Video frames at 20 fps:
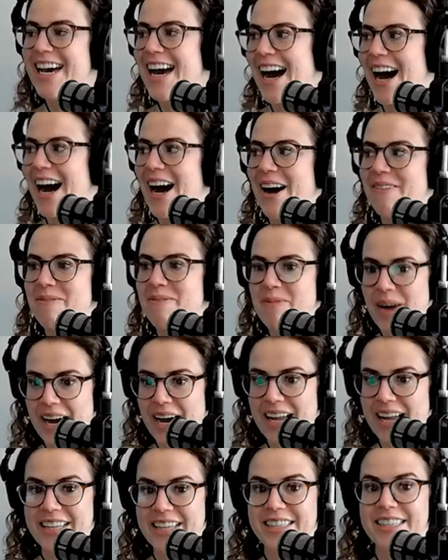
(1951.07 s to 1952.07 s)
Um,
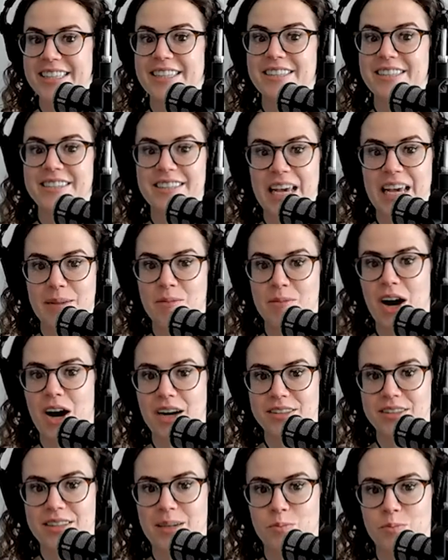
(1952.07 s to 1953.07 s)
but it's the same
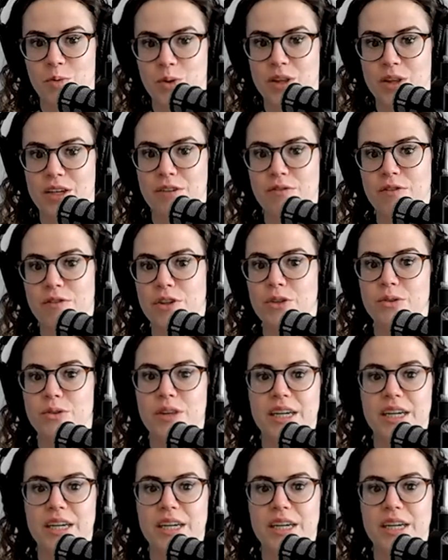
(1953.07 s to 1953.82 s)
concept within food.